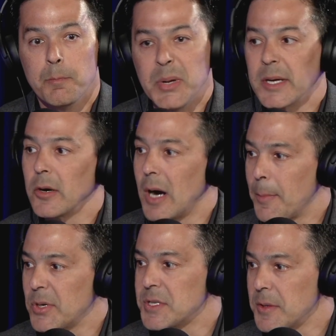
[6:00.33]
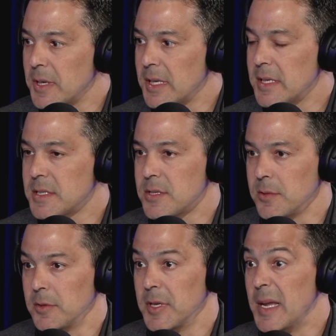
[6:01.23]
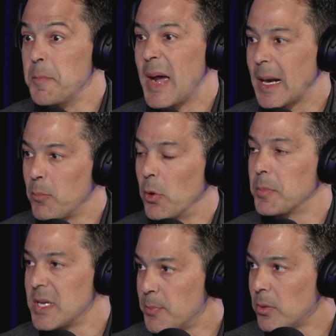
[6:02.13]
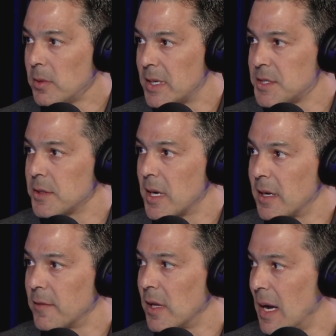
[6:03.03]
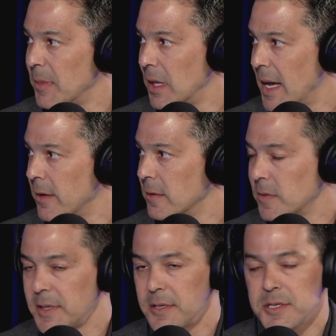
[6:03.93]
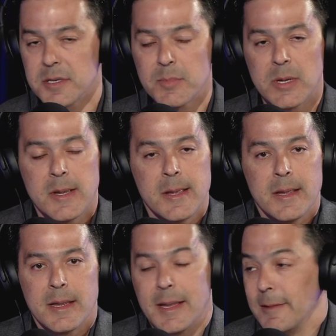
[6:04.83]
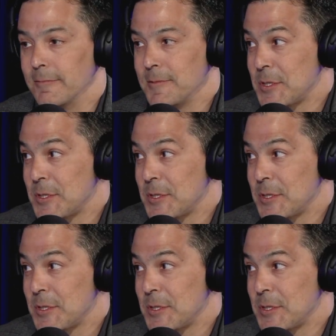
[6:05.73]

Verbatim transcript: bigger opportunities to impact more people as you kind of climb the ladder of leadership. And